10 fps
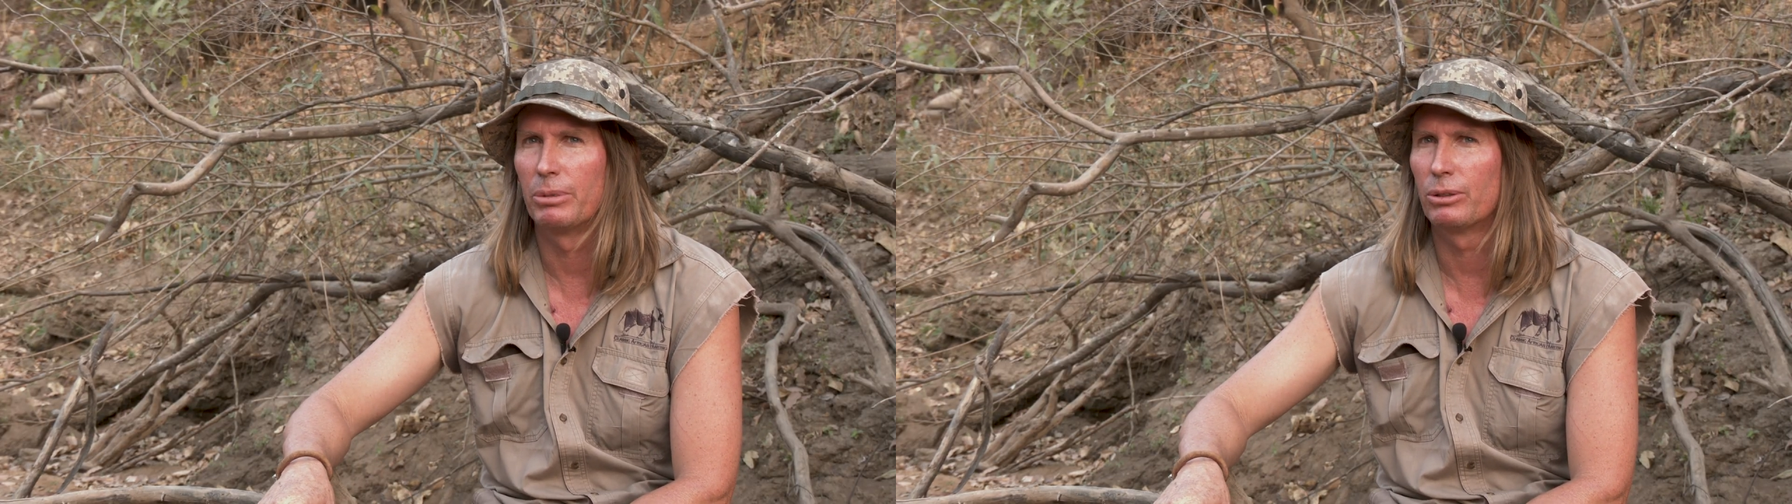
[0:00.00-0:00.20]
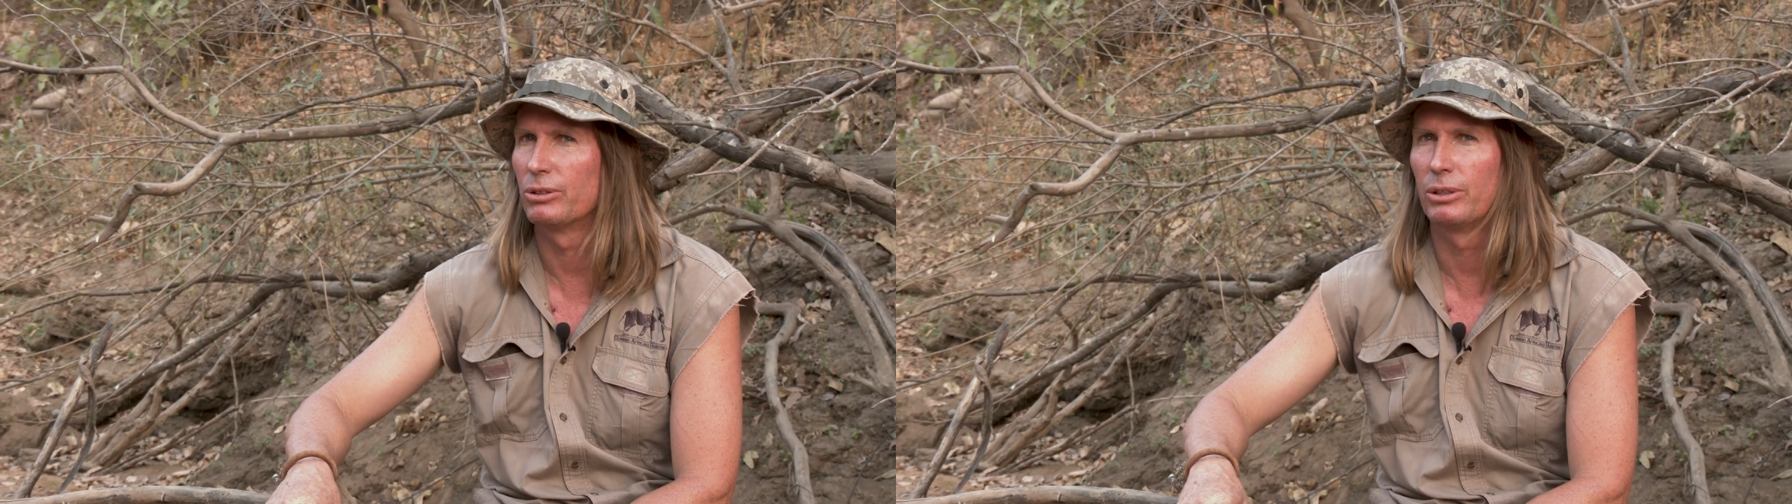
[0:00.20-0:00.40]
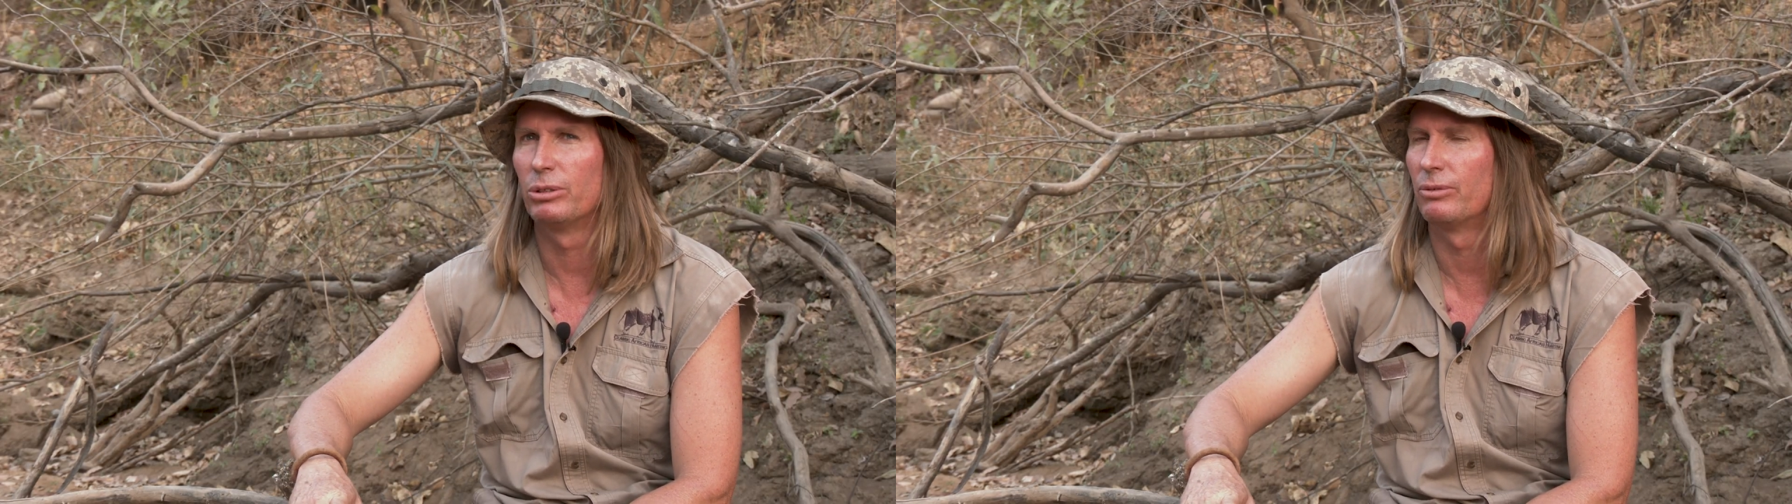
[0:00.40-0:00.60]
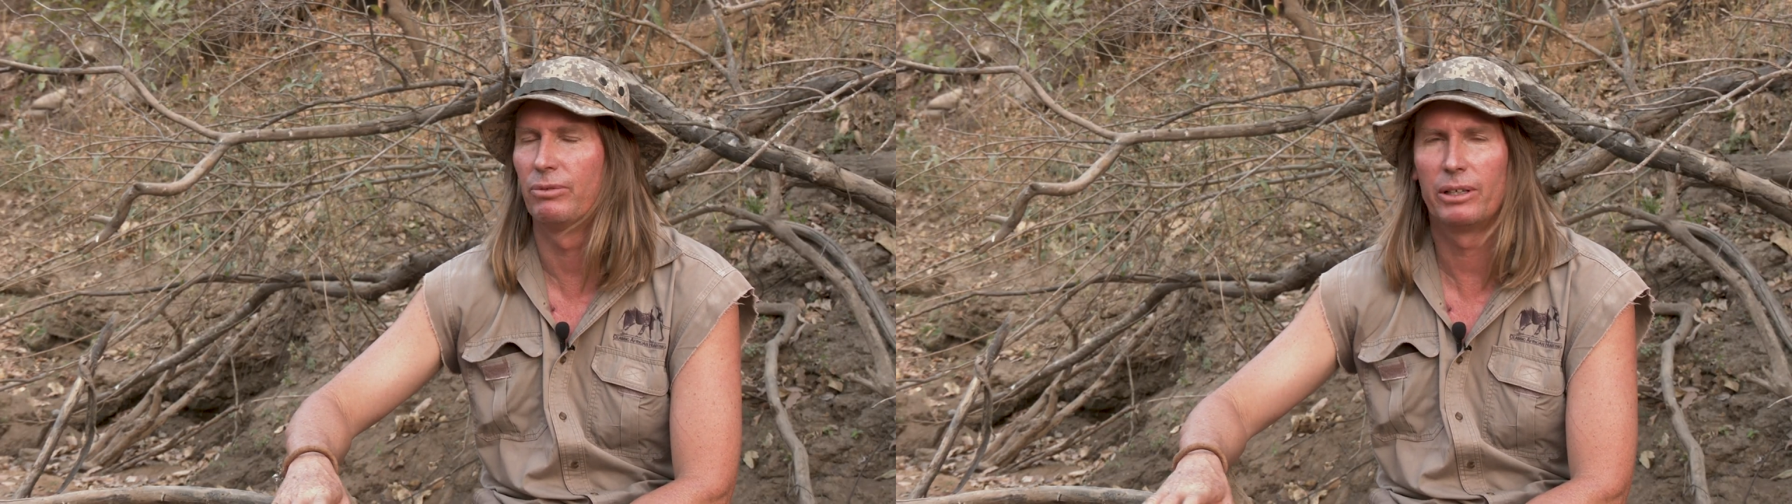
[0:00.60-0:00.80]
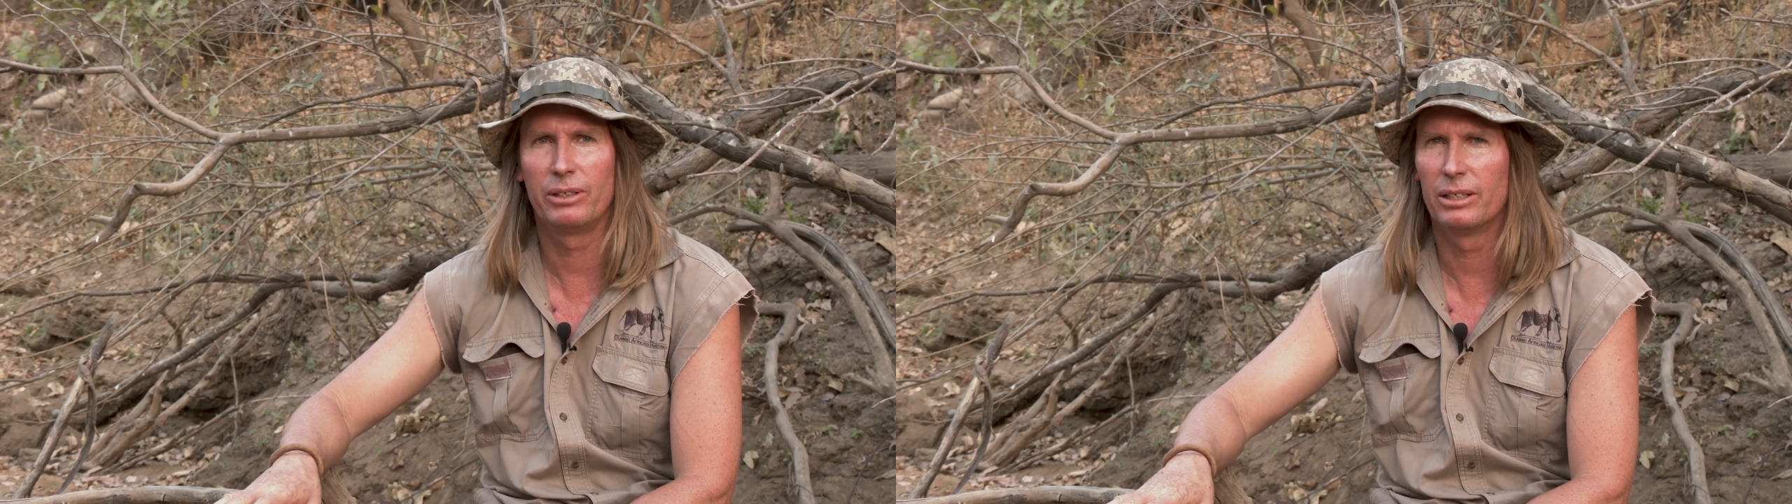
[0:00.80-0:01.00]
because there was
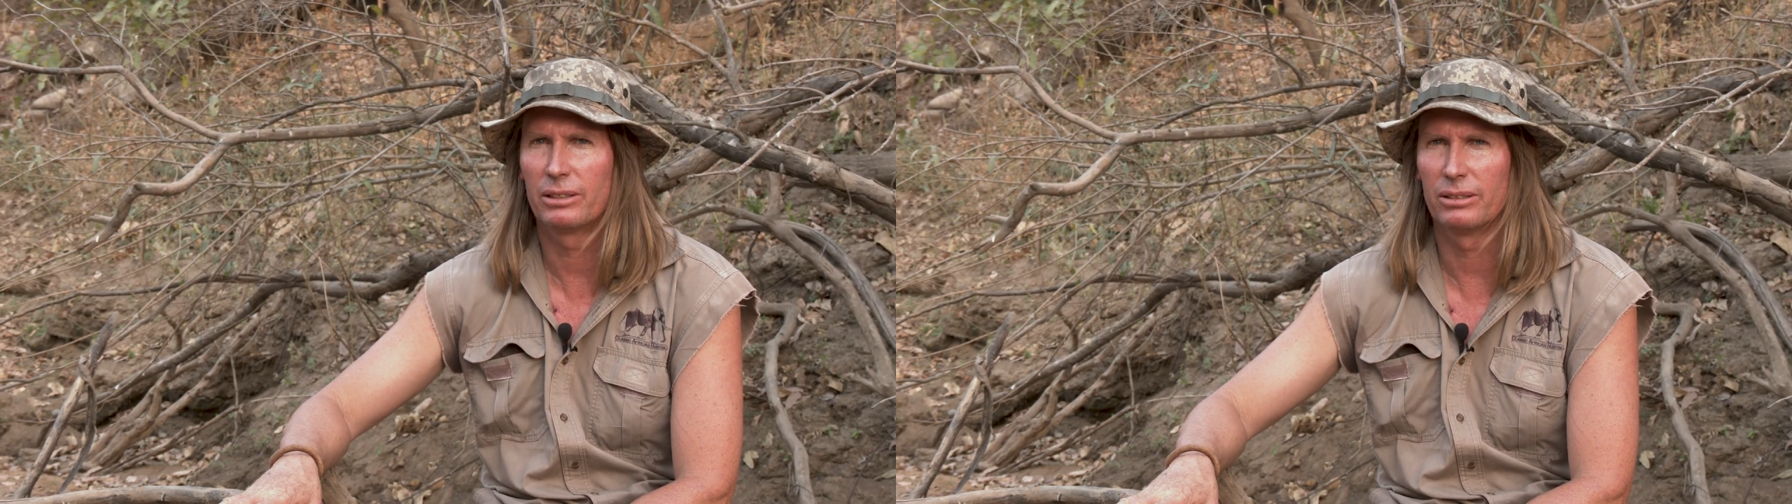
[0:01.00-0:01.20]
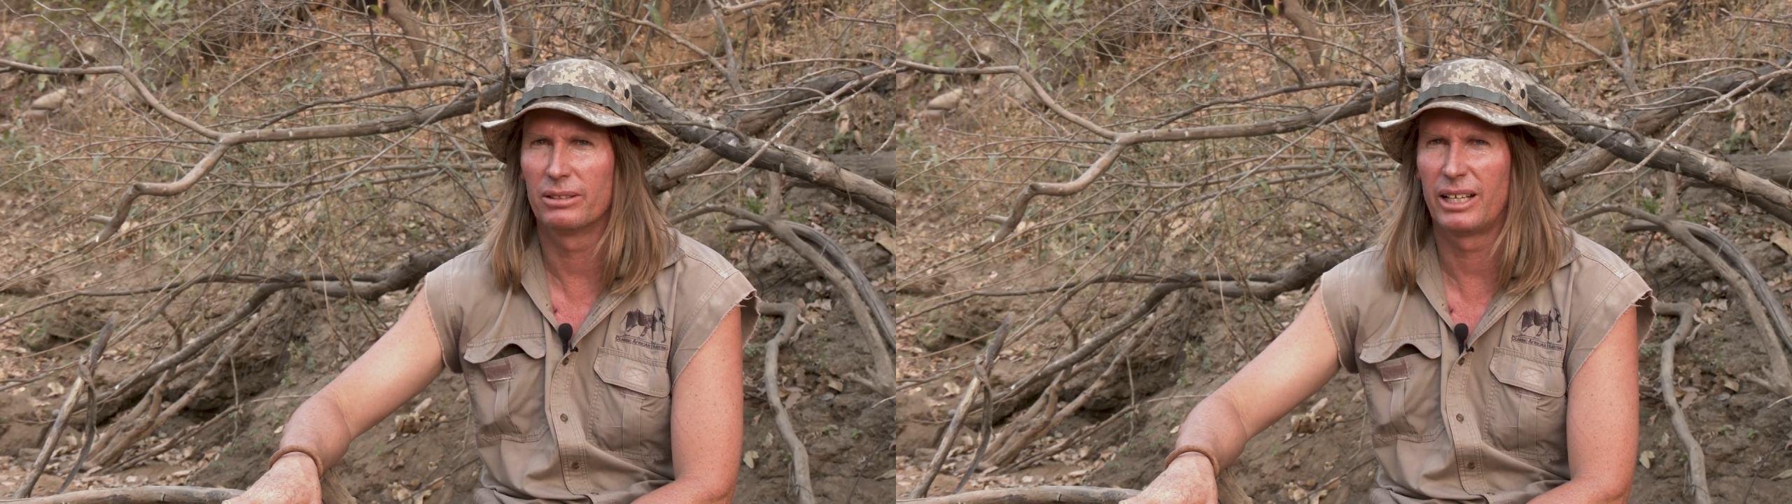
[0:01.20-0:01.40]
very little